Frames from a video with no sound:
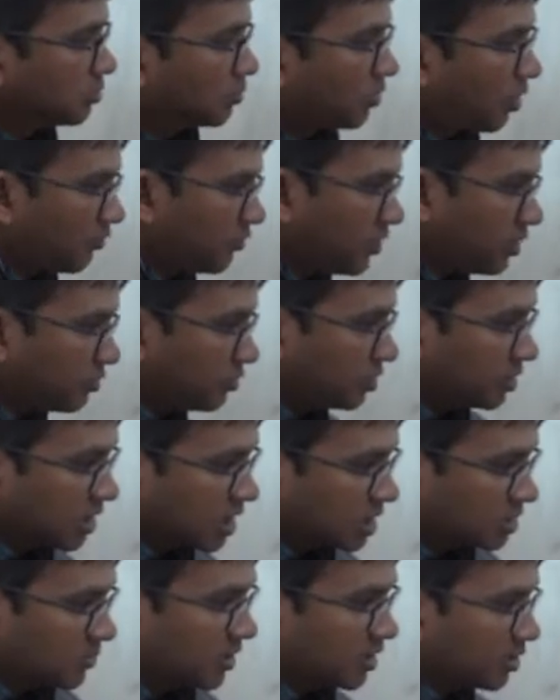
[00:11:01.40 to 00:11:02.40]
profit with
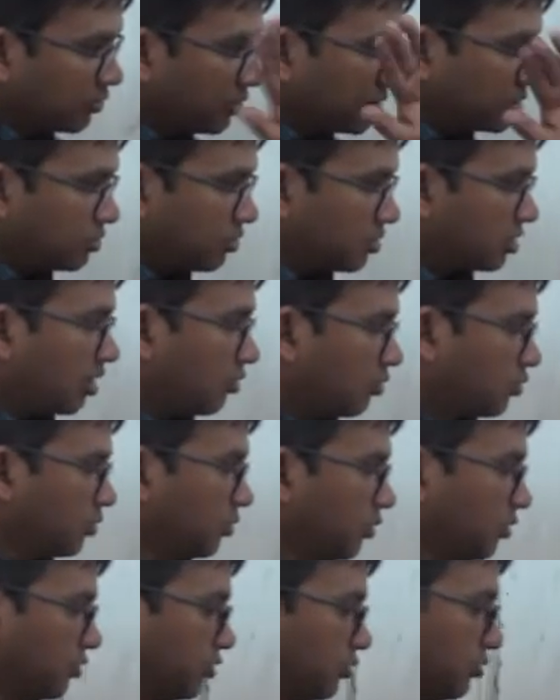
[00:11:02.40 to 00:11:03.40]
respect to his own output.